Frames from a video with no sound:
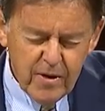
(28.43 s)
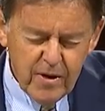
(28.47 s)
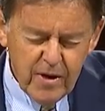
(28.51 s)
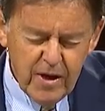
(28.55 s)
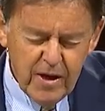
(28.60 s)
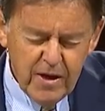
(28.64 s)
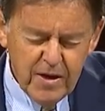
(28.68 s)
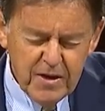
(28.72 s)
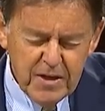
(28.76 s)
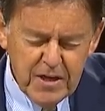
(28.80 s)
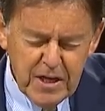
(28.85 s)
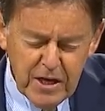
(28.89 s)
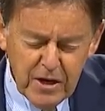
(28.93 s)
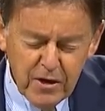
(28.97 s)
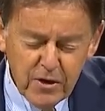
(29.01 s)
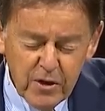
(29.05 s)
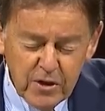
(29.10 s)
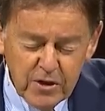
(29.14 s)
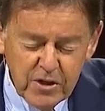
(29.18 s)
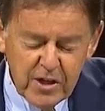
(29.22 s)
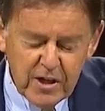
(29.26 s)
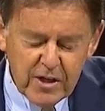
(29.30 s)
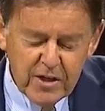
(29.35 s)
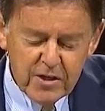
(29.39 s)

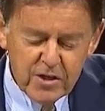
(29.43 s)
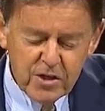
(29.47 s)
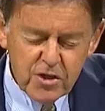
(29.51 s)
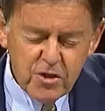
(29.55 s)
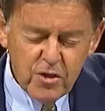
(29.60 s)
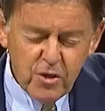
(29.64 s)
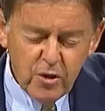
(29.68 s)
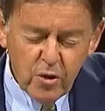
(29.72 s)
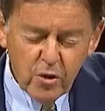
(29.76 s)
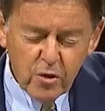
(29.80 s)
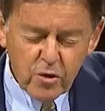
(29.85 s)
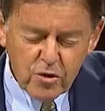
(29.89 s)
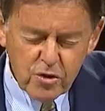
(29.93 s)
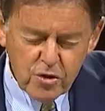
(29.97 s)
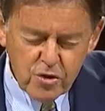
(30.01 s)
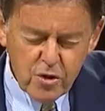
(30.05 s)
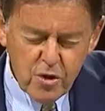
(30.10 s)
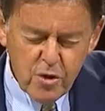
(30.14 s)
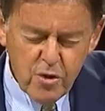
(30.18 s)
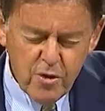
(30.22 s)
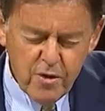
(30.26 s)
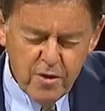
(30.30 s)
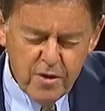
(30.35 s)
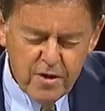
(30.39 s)
endears us to your
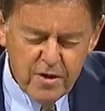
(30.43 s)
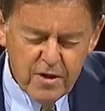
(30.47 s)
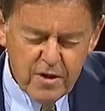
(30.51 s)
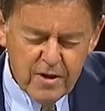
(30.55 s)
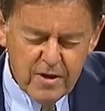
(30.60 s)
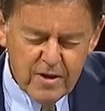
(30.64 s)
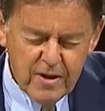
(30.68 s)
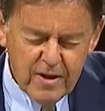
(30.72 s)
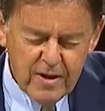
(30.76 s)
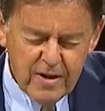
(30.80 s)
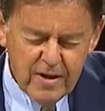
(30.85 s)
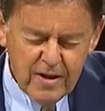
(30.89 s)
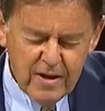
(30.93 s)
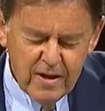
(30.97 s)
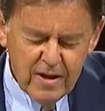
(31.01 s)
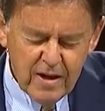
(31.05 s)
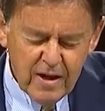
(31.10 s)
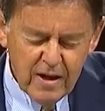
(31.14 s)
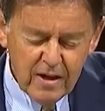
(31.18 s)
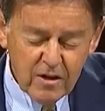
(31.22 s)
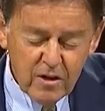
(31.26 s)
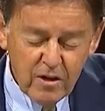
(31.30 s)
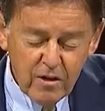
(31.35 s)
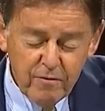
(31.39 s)
truth
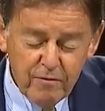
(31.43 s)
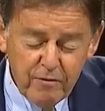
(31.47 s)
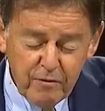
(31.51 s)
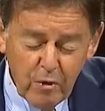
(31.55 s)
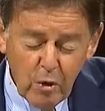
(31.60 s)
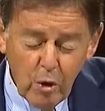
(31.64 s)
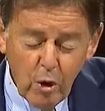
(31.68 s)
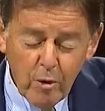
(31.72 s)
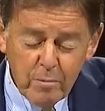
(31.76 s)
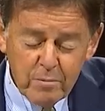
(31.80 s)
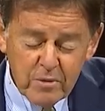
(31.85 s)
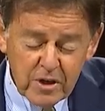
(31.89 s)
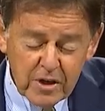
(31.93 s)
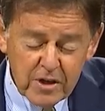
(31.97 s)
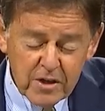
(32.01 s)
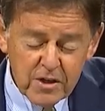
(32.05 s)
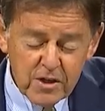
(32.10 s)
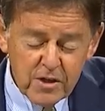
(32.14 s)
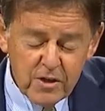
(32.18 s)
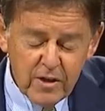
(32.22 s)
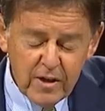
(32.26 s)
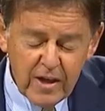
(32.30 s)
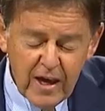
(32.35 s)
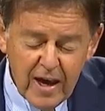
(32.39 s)
and conforms
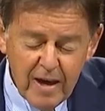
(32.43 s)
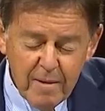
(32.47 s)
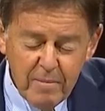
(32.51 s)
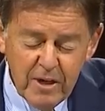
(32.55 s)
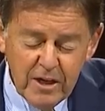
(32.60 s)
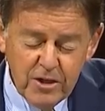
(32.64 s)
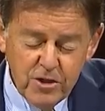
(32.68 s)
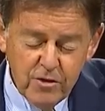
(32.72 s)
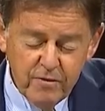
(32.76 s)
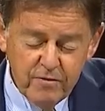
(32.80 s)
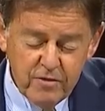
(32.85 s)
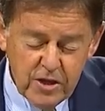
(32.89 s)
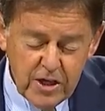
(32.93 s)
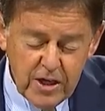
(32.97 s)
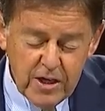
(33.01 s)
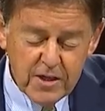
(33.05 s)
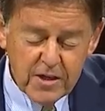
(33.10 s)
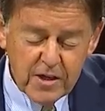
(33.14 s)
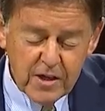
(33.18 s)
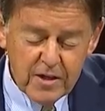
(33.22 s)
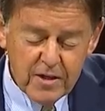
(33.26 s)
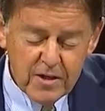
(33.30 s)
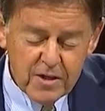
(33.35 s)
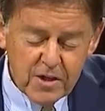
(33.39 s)
us to the image of
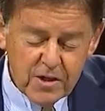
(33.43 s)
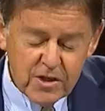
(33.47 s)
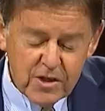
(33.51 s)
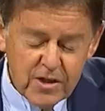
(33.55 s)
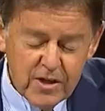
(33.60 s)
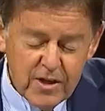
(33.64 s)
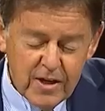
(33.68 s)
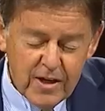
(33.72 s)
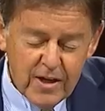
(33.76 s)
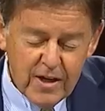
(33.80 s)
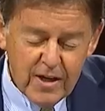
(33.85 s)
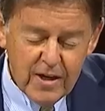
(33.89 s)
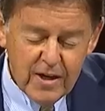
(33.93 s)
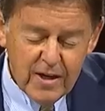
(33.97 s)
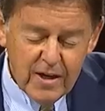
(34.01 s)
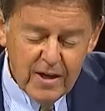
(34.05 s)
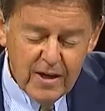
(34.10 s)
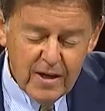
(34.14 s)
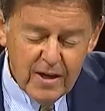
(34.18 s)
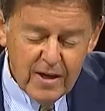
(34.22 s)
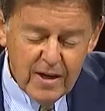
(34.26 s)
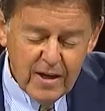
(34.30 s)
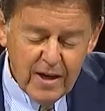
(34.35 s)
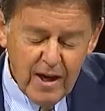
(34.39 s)
Jesus.
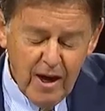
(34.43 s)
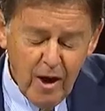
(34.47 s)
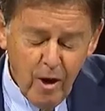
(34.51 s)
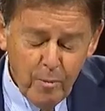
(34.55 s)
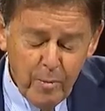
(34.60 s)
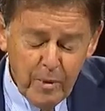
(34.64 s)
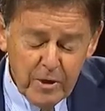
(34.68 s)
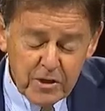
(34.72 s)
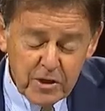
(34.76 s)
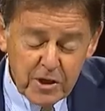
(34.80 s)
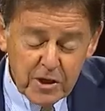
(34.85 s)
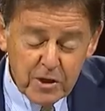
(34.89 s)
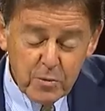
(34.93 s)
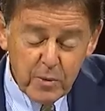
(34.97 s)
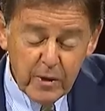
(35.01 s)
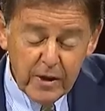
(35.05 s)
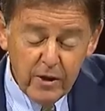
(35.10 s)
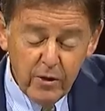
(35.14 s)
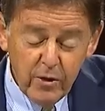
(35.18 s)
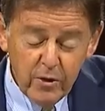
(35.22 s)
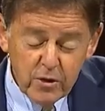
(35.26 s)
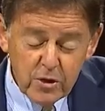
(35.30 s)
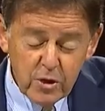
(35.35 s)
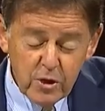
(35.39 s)
Help us as we
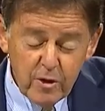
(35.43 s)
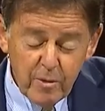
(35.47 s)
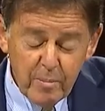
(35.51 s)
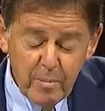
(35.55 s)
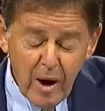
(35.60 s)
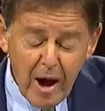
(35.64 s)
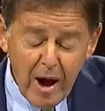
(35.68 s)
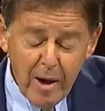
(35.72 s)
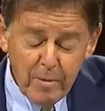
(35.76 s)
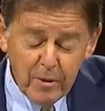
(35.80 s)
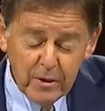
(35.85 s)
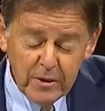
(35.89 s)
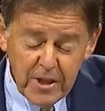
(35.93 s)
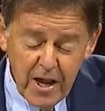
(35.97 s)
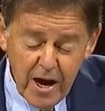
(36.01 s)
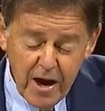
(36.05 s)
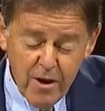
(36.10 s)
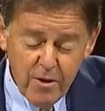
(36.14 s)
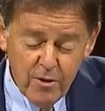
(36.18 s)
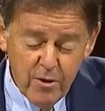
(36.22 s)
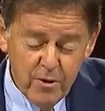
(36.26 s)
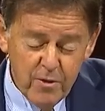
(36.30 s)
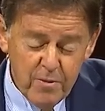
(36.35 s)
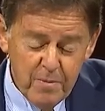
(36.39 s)
look to the Bible
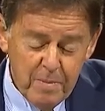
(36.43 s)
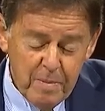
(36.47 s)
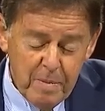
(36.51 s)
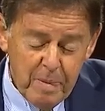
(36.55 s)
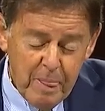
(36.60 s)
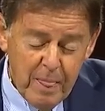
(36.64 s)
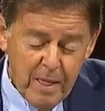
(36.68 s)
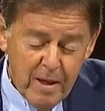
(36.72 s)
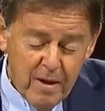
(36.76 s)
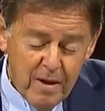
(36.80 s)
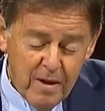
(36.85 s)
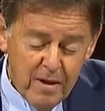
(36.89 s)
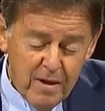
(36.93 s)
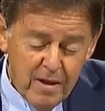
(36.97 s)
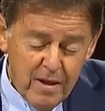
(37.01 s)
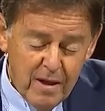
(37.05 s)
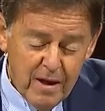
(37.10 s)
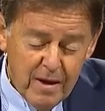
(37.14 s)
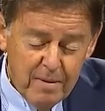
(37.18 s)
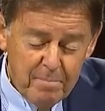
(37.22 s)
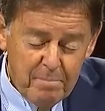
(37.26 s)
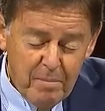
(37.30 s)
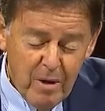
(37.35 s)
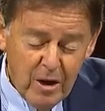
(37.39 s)
now
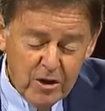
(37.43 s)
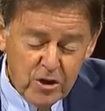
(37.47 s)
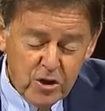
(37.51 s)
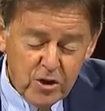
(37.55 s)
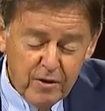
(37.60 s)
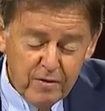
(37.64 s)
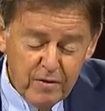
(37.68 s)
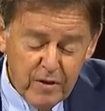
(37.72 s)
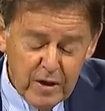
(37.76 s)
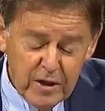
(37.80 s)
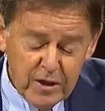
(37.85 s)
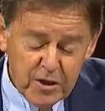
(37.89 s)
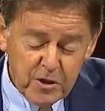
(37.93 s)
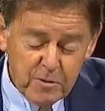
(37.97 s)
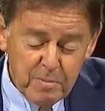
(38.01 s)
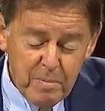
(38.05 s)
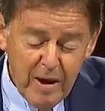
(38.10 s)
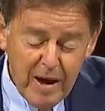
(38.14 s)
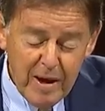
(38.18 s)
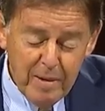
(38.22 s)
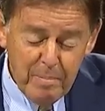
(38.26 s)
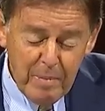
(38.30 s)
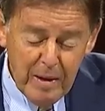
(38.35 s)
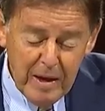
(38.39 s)
that much of this
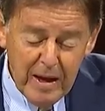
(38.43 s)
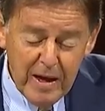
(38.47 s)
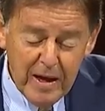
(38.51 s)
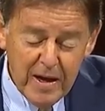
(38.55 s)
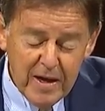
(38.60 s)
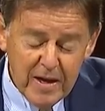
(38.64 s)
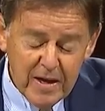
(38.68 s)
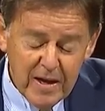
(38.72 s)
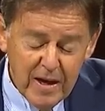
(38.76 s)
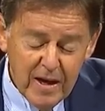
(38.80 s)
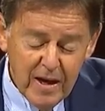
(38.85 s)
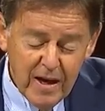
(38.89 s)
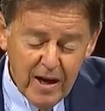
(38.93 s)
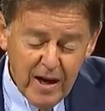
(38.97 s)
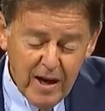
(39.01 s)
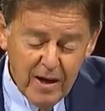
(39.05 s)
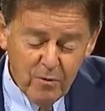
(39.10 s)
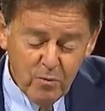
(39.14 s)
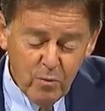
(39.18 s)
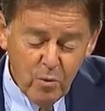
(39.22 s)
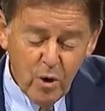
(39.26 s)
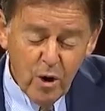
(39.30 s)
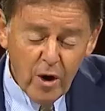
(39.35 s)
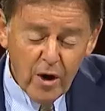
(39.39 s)
may be
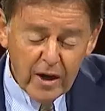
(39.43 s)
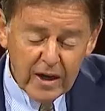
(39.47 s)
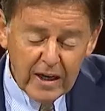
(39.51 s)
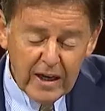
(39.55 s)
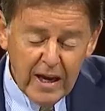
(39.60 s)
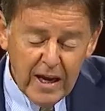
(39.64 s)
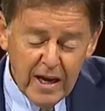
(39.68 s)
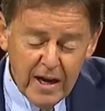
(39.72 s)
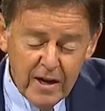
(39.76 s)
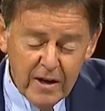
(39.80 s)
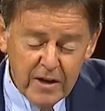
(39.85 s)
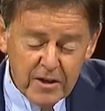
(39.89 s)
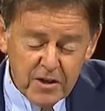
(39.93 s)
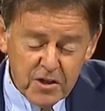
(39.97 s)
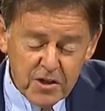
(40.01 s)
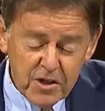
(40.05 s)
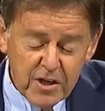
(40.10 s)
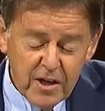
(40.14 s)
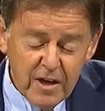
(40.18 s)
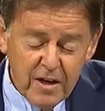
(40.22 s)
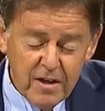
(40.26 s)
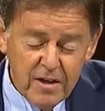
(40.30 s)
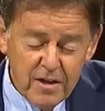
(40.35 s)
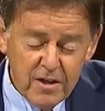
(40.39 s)
at work in
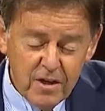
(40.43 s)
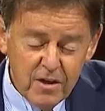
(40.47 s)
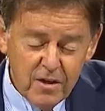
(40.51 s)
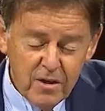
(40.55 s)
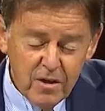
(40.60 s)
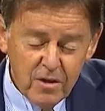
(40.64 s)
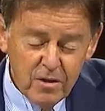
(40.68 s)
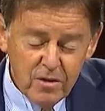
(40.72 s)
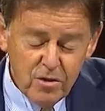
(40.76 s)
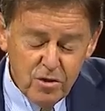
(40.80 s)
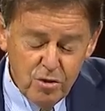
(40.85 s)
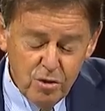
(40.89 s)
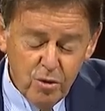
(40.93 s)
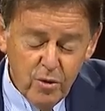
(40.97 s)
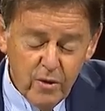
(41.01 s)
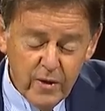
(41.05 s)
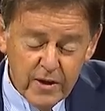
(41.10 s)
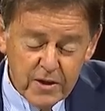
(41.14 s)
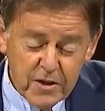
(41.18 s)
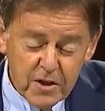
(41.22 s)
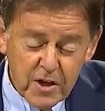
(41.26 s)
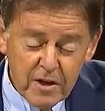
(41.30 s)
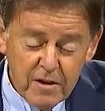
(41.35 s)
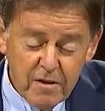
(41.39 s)
us and to
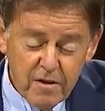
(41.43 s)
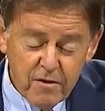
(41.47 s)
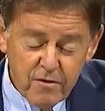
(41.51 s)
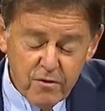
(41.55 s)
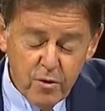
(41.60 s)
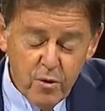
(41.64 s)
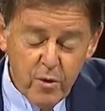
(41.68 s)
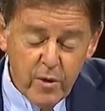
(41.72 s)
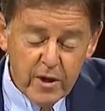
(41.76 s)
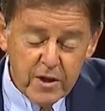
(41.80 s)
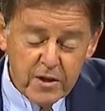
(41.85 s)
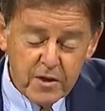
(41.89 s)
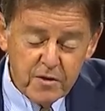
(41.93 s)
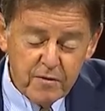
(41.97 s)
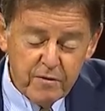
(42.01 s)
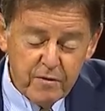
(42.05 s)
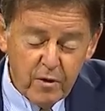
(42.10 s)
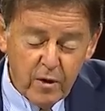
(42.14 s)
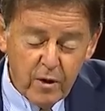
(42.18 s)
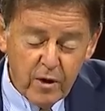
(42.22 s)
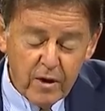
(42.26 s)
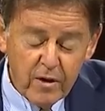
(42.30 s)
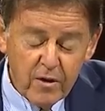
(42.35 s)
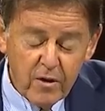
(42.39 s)
us and through us.
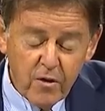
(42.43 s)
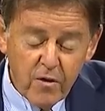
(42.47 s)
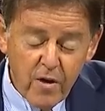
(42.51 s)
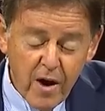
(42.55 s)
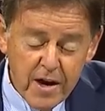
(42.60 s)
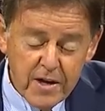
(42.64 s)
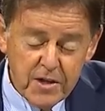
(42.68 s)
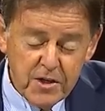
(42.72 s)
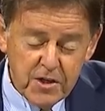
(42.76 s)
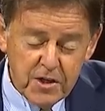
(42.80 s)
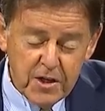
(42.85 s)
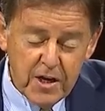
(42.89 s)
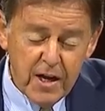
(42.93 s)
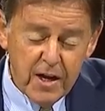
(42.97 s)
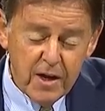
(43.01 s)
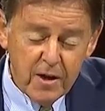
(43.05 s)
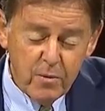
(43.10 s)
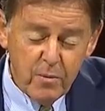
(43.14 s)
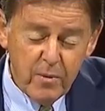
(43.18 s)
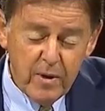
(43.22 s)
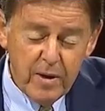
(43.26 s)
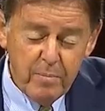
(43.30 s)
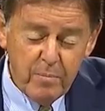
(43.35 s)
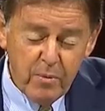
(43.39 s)
For Christ's
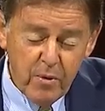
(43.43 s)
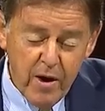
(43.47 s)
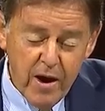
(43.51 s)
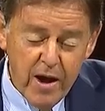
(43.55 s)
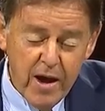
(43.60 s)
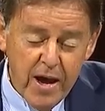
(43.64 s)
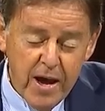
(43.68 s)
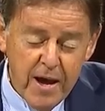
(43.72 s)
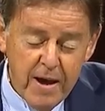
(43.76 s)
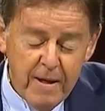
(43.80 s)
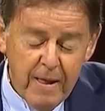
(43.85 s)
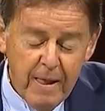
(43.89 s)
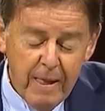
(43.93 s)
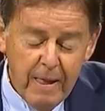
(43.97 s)
sake, we pray.